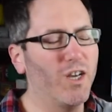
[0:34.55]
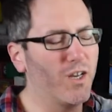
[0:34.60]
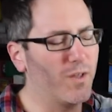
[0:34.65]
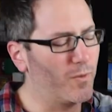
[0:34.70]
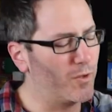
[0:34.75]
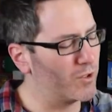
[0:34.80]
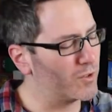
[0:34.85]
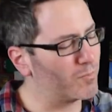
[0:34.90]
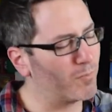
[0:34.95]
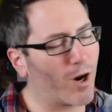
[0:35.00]

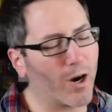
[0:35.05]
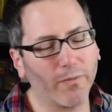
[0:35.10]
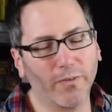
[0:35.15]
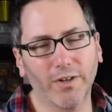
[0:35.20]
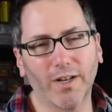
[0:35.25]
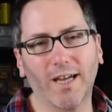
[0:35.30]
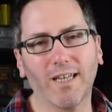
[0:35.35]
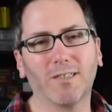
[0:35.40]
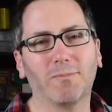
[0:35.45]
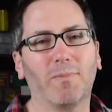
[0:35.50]
there's Marvel
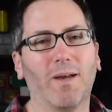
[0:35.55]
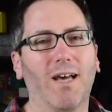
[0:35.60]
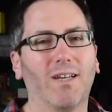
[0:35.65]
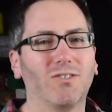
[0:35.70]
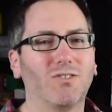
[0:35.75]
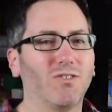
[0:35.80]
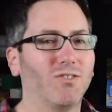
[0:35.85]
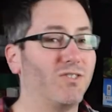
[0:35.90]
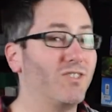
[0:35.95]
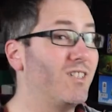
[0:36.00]
Dice
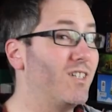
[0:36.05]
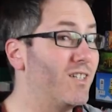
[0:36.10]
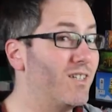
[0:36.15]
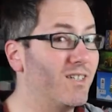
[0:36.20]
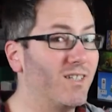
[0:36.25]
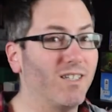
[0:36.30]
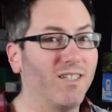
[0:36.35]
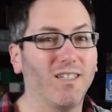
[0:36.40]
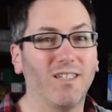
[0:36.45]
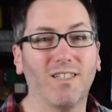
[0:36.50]
Masters,
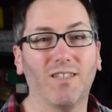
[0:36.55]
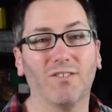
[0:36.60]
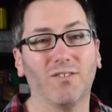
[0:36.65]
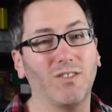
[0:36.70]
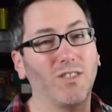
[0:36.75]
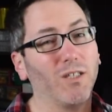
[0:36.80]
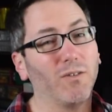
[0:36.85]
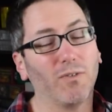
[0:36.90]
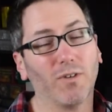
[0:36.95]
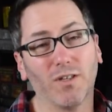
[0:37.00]
D&D,
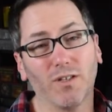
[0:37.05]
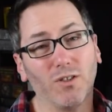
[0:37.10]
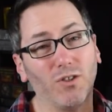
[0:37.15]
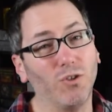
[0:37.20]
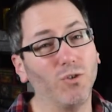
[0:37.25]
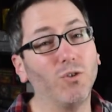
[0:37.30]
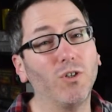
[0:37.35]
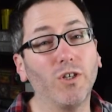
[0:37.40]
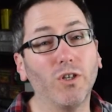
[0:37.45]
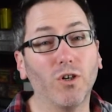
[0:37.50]
there's even
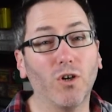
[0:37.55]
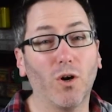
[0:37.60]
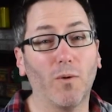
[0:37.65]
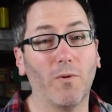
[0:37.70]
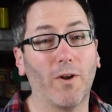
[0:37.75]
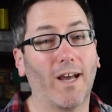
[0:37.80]
Yu-Gi-Oh!